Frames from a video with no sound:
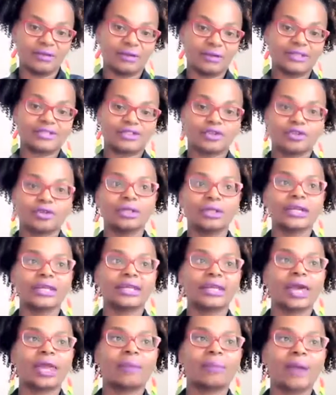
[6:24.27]
So you're
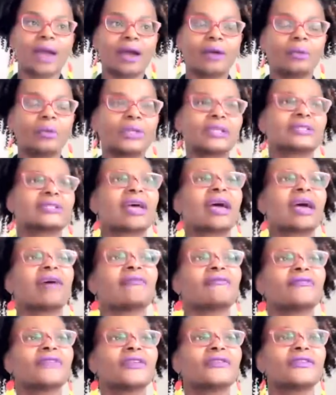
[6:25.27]
looking at about, what is
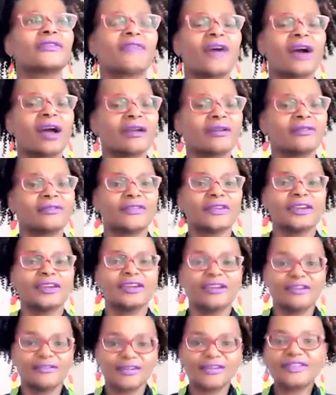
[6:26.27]
that?
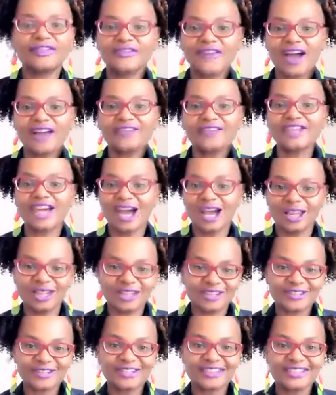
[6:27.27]

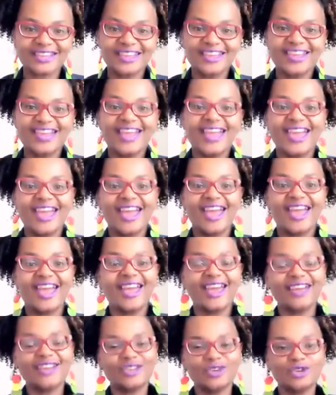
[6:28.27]
$55.
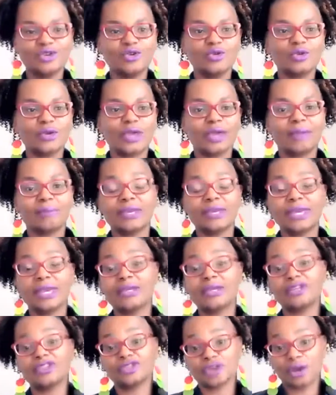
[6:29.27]
And you can
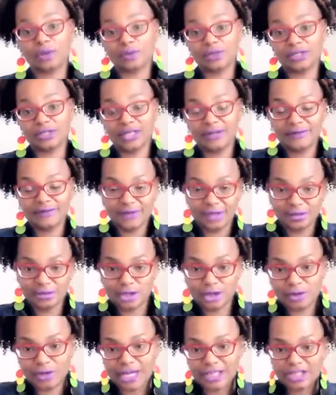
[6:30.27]
begin to start receiving
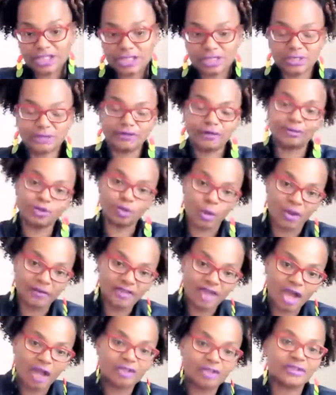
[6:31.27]
donations from
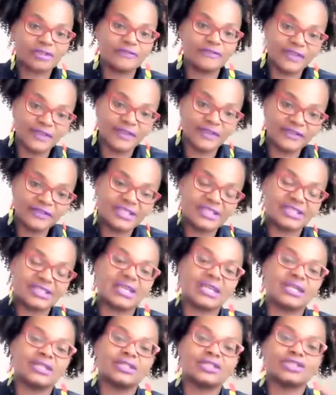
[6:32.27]

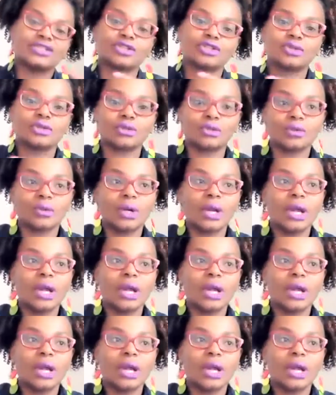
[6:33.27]
$12.50 to